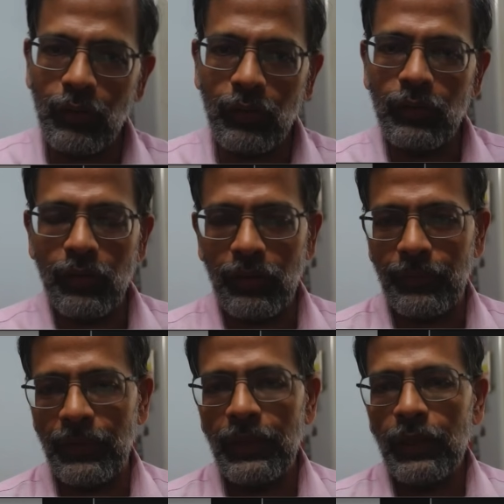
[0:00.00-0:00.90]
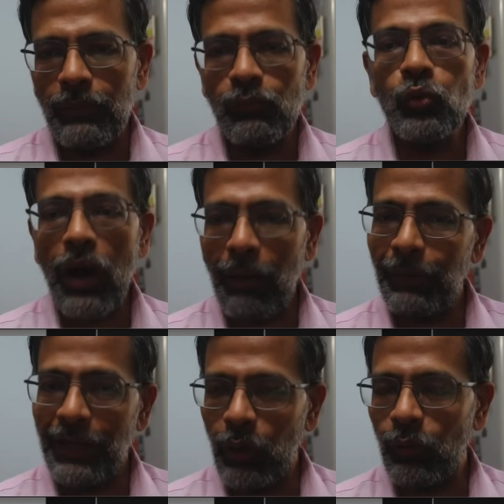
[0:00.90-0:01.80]
move up
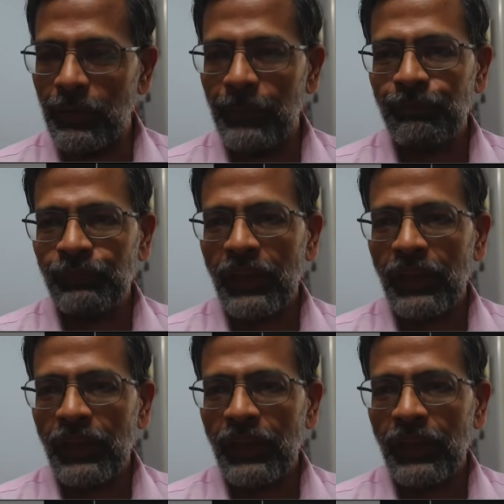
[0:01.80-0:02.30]
and down.